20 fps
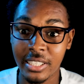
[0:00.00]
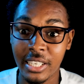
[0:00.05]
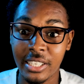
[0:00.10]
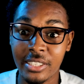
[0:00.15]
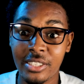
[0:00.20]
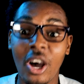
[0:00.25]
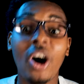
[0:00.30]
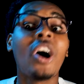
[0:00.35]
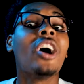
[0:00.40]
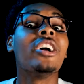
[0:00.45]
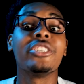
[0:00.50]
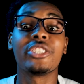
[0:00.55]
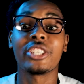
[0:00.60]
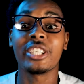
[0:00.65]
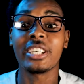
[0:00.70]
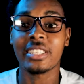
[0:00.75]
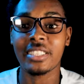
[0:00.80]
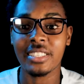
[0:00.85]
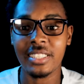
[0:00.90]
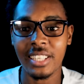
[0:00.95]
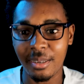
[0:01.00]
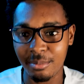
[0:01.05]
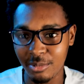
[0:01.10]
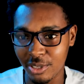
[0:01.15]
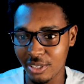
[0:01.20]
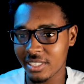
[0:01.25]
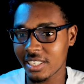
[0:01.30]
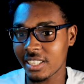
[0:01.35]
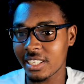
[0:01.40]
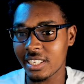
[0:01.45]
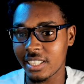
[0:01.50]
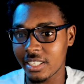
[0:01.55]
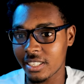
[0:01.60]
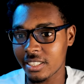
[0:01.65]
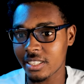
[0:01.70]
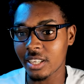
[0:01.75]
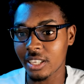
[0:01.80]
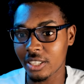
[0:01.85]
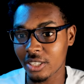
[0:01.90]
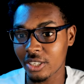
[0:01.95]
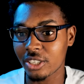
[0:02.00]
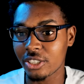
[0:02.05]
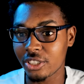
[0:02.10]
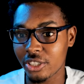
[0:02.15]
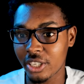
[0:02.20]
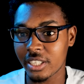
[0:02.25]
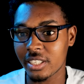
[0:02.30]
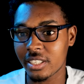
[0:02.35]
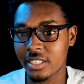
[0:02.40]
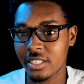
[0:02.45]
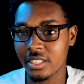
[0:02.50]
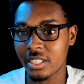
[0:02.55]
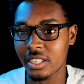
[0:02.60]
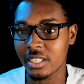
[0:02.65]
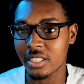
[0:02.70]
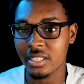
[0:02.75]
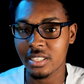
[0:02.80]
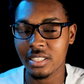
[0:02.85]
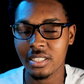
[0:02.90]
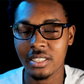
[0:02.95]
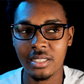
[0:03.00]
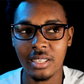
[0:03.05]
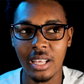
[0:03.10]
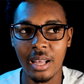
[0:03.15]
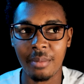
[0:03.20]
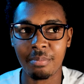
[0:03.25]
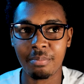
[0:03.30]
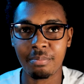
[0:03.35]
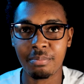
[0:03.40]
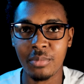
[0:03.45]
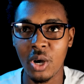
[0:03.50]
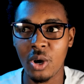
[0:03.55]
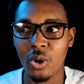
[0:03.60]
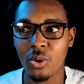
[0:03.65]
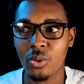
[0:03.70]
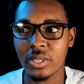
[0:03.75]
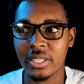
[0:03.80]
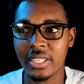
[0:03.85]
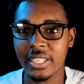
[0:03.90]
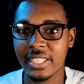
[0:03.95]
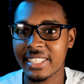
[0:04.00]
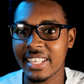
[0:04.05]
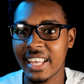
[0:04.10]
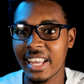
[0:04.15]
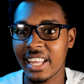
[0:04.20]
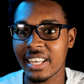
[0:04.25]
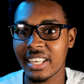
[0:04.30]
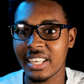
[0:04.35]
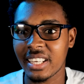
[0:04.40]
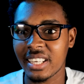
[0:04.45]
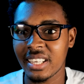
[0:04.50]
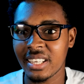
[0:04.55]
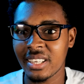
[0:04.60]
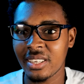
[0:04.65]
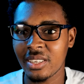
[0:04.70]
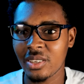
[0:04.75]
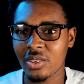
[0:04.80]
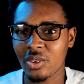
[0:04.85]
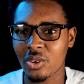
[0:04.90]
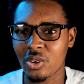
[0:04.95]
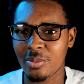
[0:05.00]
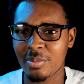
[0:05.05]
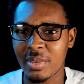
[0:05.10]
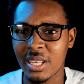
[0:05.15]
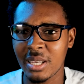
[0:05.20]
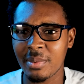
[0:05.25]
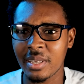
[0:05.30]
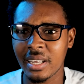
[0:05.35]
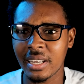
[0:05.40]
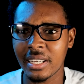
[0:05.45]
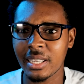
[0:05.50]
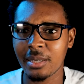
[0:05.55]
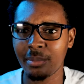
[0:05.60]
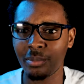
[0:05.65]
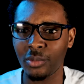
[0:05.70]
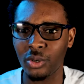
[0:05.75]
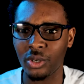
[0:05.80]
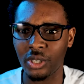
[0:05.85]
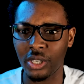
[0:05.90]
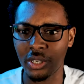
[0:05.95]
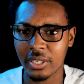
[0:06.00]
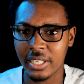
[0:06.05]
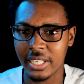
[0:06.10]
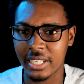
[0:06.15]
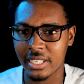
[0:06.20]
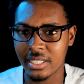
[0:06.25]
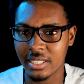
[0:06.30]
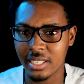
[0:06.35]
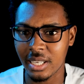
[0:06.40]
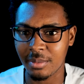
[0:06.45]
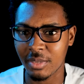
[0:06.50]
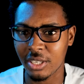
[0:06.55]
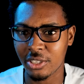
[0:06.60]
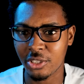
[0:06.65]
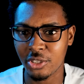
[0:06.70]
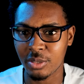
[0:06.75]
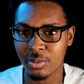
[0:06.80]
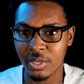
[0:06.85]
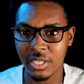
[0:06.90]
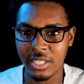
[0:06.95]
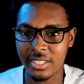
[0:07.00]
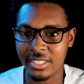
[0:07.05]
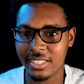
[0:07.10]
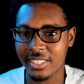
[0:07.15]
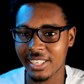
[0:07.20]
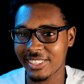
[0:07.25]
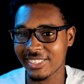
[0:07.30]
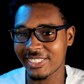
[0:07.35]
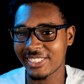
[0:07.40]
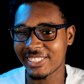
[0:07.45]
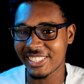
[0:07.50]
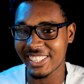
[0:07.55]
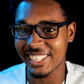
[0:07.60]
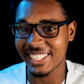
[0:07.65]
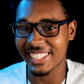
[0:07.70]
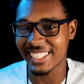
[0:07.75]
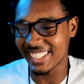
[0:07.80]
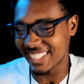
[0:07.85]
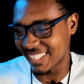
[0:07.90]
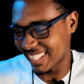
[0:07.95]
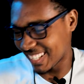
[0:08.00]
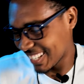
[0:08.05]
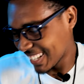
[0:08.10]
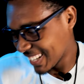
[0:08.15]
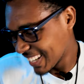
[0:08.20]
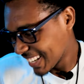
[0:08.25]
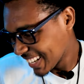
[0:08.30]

There's hundreds. I'm just kidding. It's not hundreds. It's about 10 or maybe a little more or less. I'm not sure, but it's not 100.